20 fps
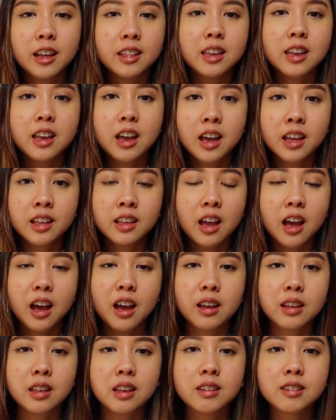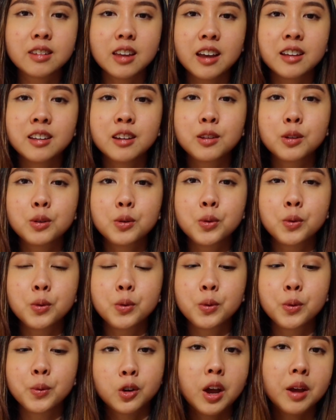at the end, I decided
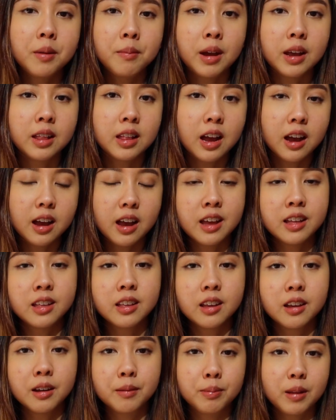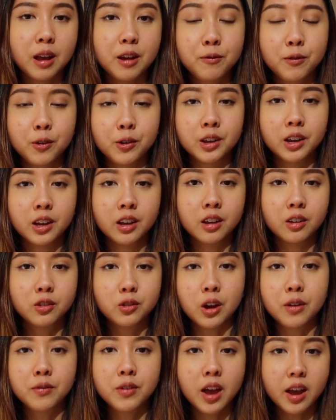to try my luck and apply for the
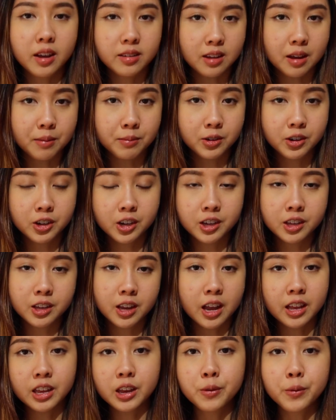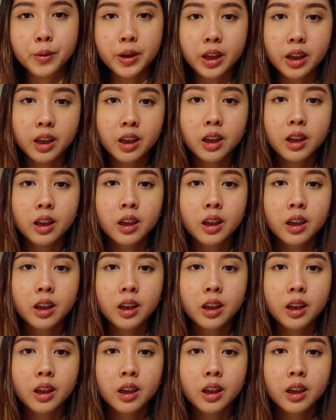travel exemption anyway.